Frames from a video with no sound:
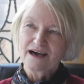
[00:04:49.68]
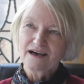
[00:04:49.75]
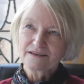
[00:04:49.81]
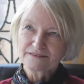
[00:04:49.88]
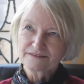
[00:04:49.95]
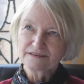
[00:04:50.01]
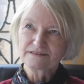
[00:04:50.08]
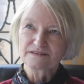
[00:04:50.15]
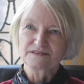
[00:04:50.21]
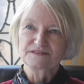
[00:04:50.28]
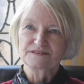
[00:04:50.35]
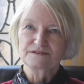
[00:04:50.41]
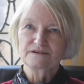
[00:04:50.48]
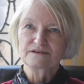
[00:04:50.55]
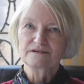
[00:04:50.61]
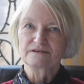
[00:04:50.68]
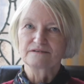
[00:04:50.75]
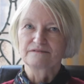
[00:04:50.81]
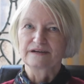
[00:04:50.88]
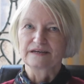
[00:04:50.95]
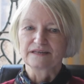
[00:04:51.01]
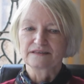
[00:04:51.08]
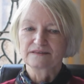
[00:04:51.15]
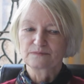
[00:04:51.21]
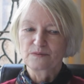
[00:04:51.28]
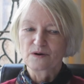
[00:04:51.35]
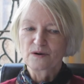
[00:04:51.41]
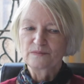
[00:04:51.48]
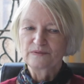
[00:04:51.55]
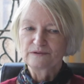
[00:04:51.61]
I think to start with,
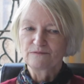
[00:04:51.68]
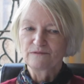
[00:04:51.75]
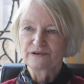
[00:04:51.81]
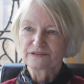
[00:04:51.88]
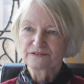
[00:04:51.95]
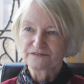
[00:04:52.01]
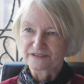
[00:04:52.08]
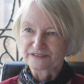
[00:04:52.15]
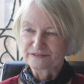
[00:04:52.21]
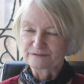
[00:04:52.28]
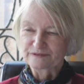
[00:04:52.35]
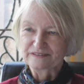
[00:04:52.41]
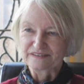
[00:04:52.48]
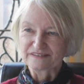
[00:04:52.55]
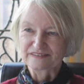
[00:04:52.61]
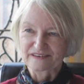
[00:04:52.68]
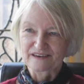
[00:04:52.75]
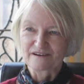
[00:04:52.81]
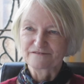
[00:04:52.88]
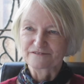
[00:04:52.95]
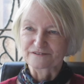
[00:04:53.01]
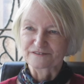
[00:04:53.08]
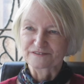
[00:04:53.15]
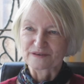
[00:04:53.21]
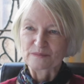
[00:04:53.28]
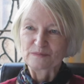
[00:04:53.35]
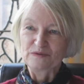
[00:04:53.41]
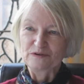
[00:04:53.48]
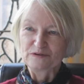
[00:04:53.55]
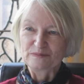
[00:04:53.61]
probably one of us would discover
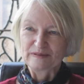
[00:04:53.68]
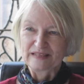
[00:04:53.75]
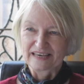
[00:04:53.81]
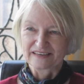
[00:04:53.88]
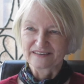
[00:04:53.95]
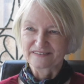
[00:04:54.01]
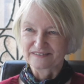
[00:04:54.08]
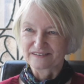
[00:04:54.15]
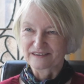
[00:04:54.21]
some new place